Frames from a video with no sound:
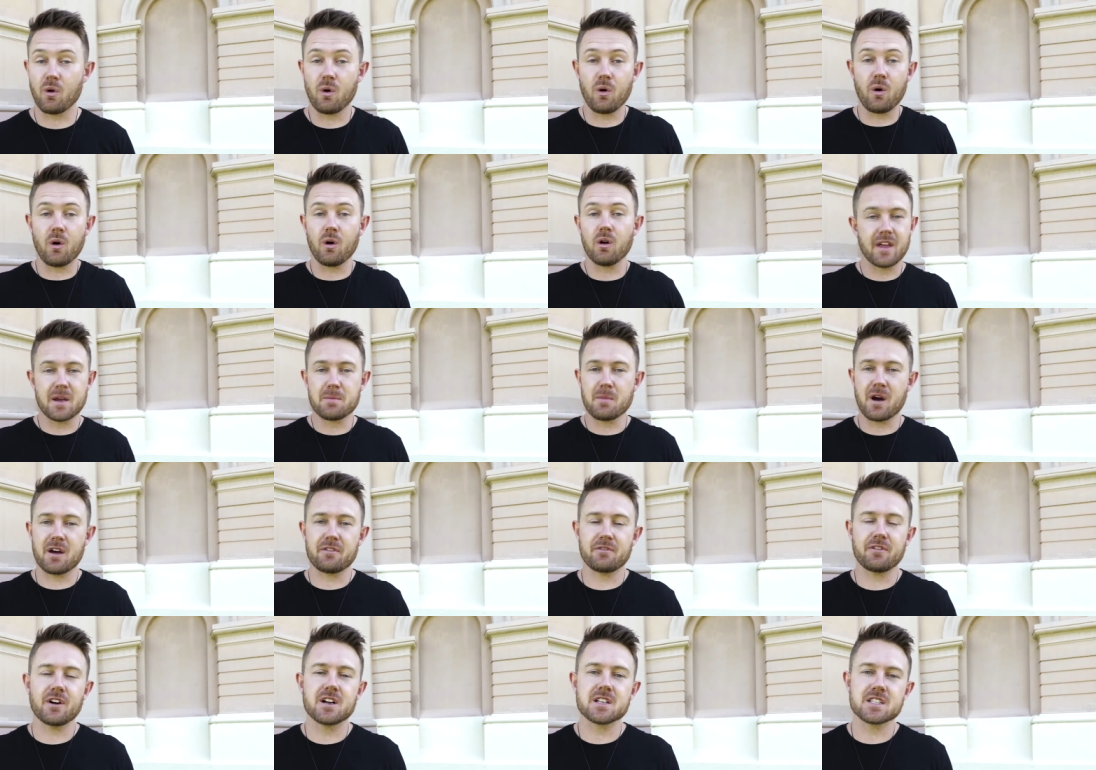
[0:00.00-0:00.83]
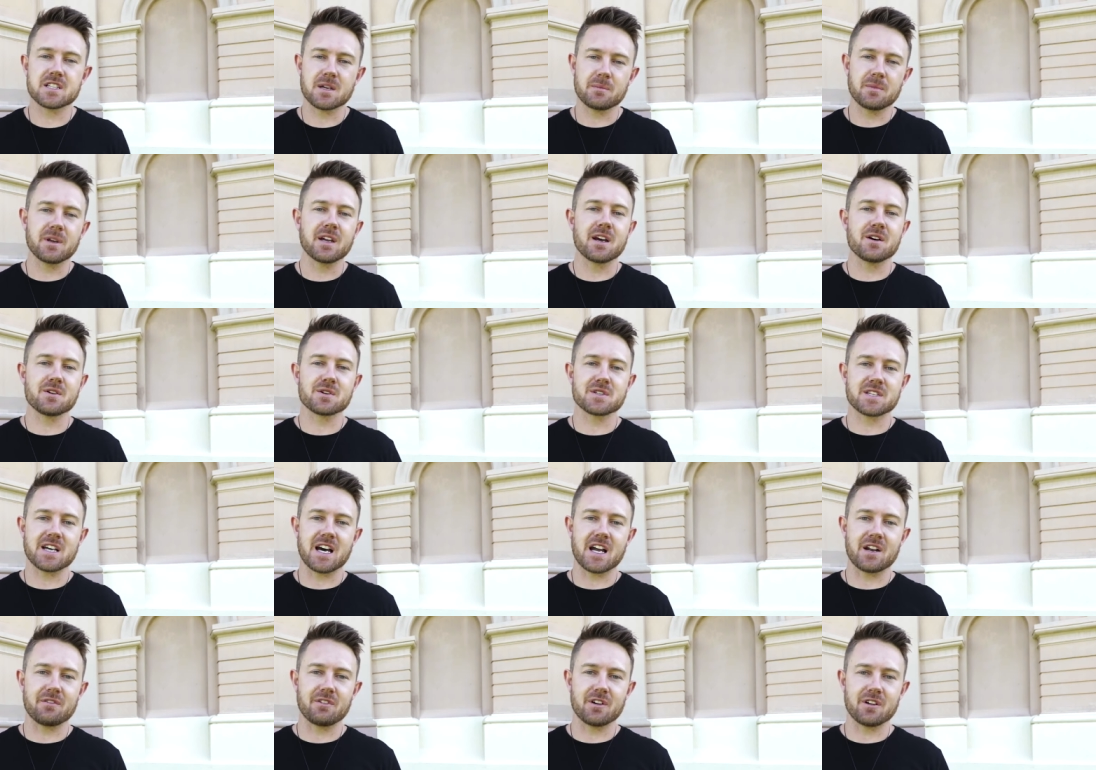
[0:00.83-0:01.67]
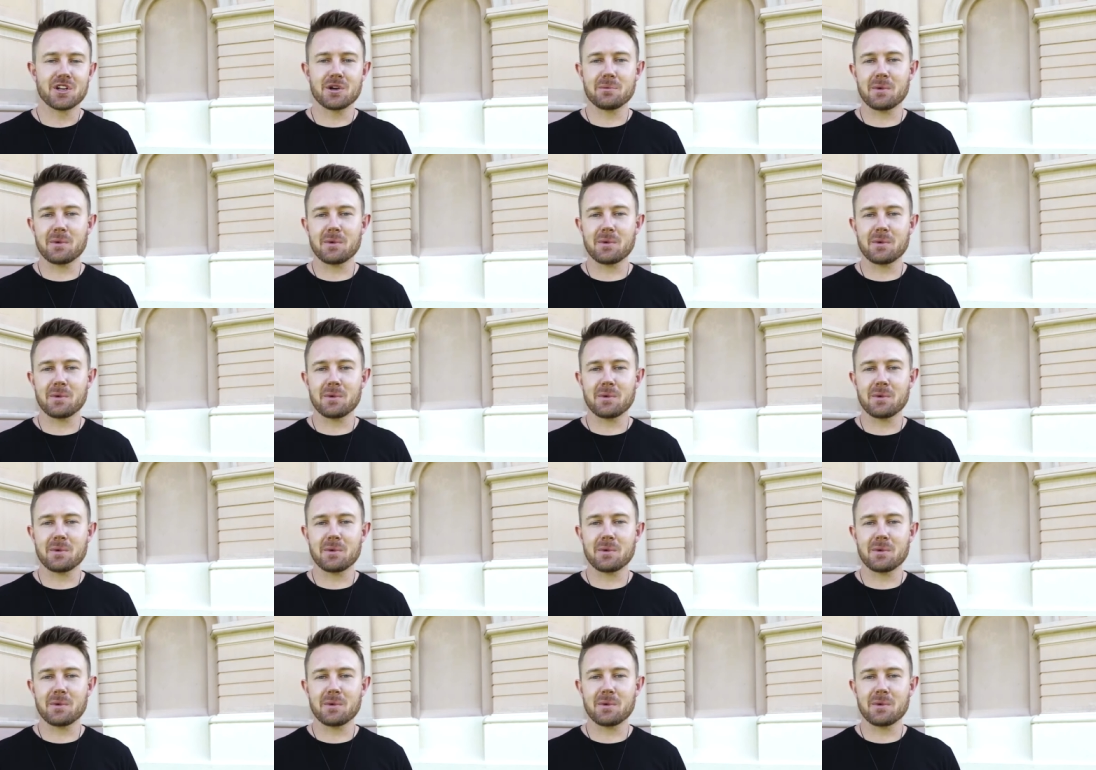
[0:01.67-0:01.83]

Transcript: or they might find something else out of it.